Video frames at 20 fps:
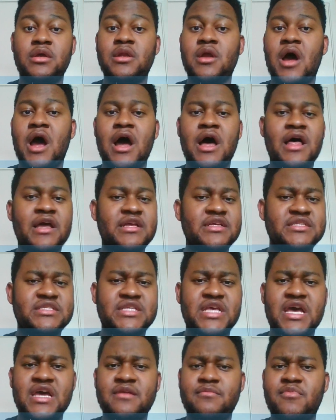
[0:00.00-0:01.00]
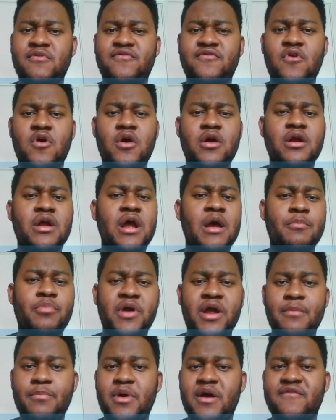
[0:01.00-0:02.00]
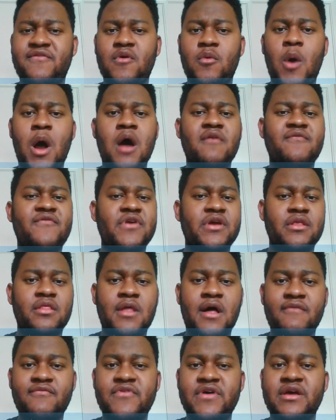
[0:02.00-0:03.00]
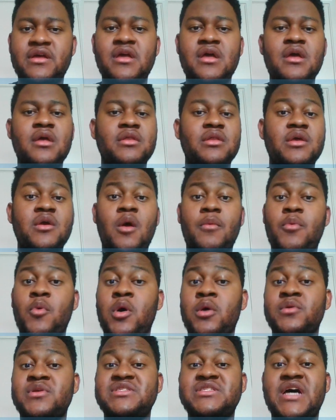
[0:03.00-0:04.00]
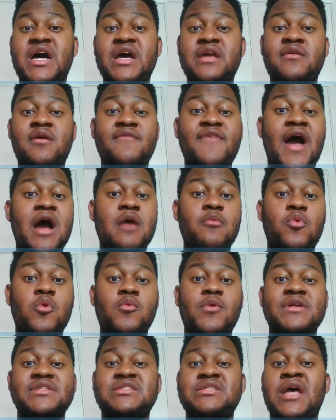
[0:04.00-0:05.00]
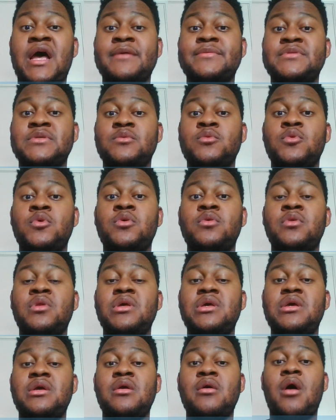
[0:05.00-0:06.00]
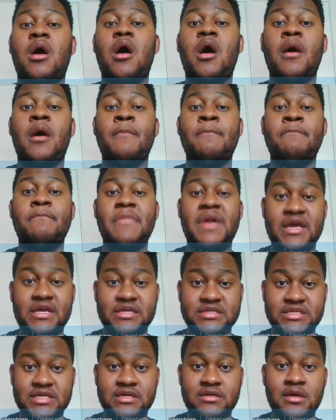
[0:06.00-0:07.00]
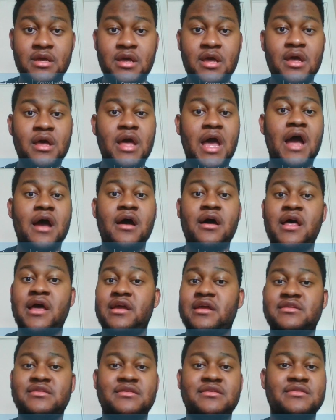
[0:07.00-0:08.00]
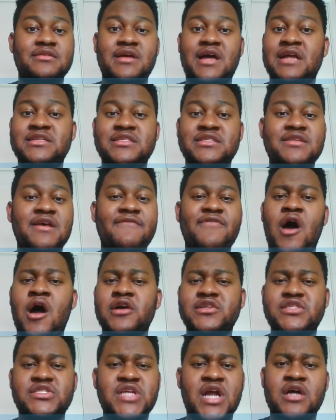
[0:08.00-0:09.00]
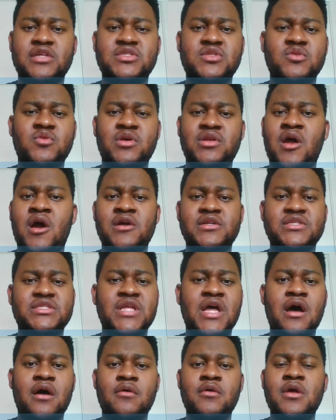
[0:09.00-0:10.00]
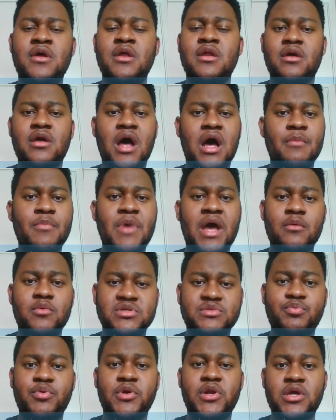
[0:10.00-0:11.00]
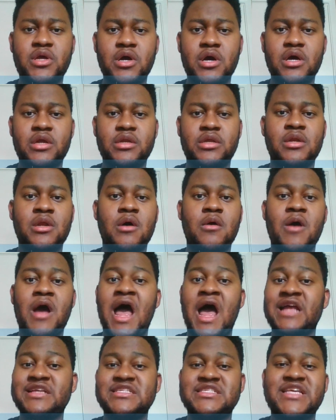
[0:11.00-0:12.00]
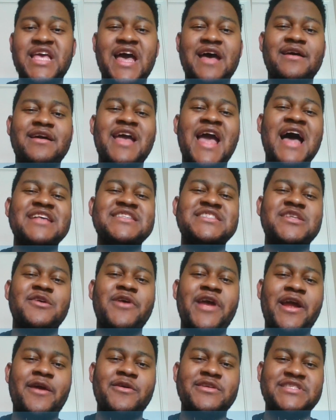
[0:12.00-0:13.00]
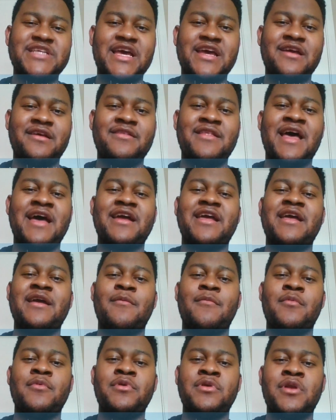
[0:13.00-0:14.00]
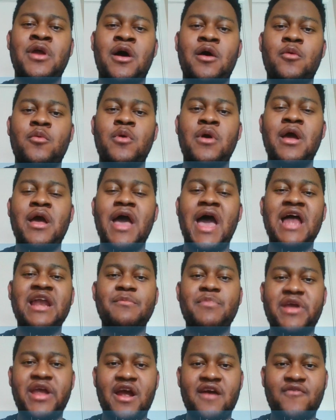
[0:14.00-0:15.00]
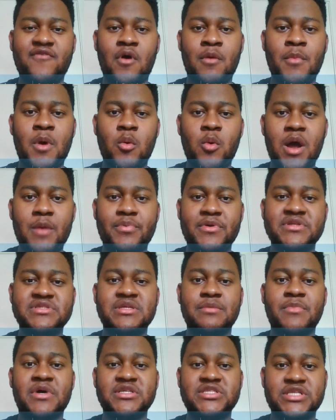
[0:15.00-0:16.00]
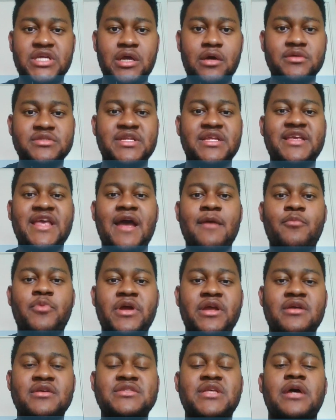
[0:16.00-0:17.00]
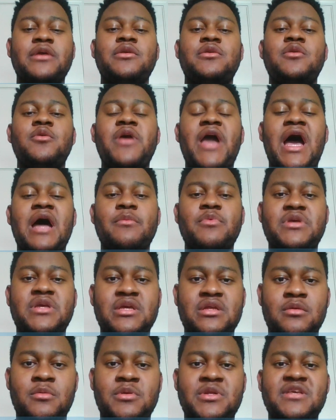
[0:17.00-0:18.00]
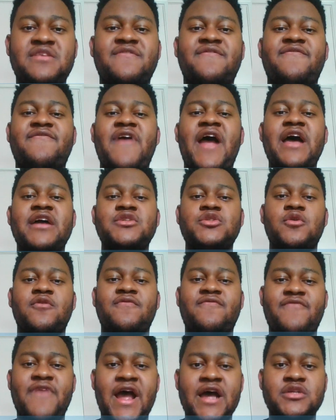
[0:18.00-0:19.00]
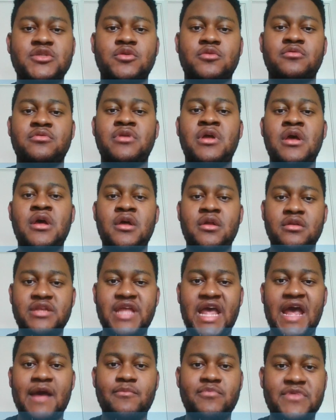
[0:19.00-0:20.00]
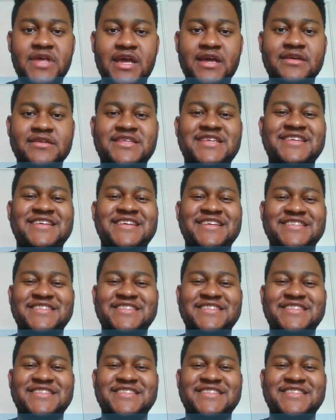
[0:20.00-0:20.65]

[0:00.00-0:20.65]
You know, like I said before, played Breath for a while, freaking loved it. The open world design of Hyrule was absolutely amazing. Like I just love the art style to it. The art style combat was pretty good. You know, I just get got so irritated that you know I had to be careful on my weapons and my shields. They kept breaking. was like you gotta be kidding me. These fragile, fragile damn things.